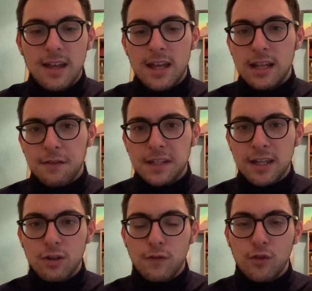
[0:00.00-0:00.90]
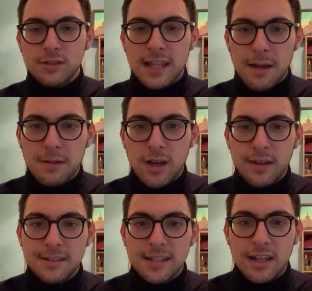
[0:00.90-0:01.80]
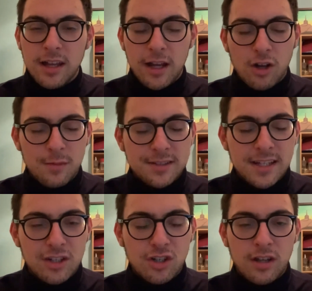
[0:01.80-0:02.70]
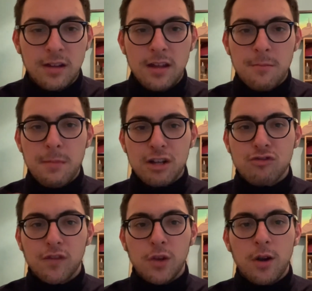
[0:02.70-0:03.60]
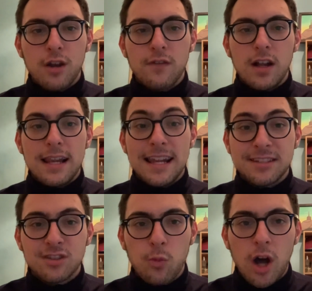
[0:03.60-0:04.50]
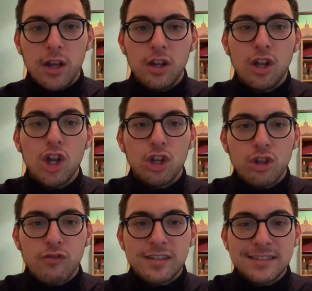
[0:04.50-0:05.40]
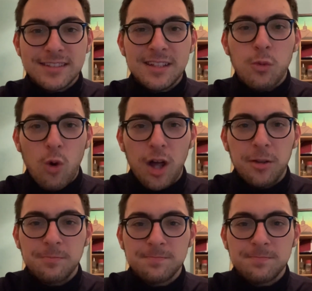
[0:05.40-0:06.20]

Love to hear your thoughts down below in the comments section. Match review over. Leicester 1, Norwich City 1.